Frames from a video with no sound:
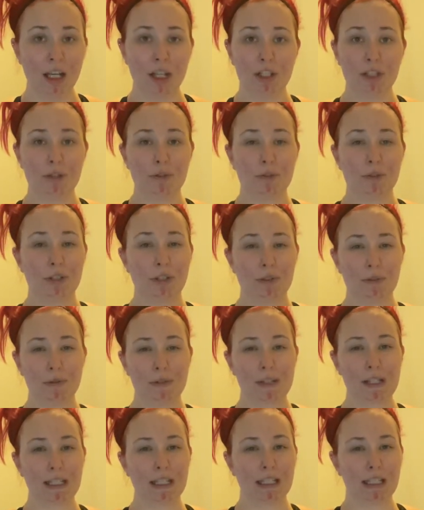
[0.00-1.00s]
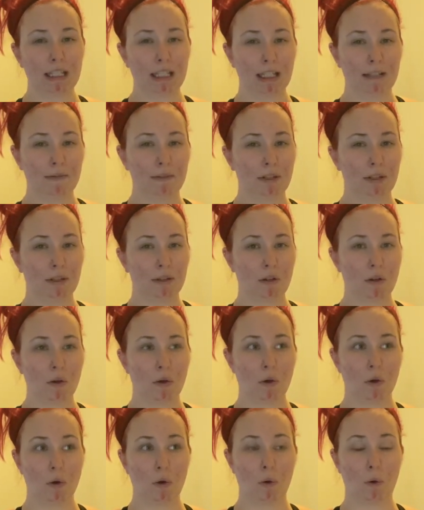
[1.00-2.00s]
You use it even
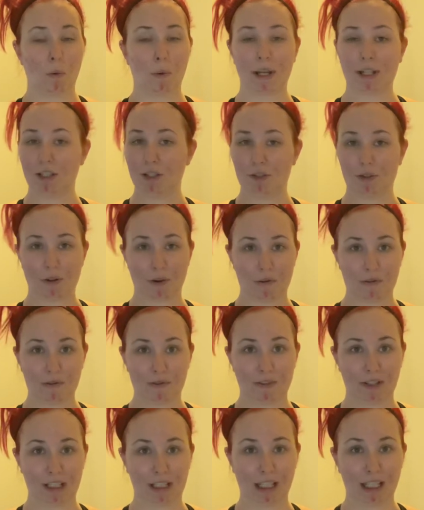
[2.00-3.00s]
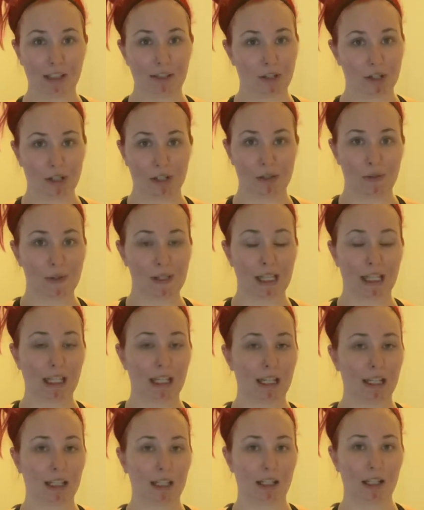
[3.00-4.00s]
when you don't feel like you're using it,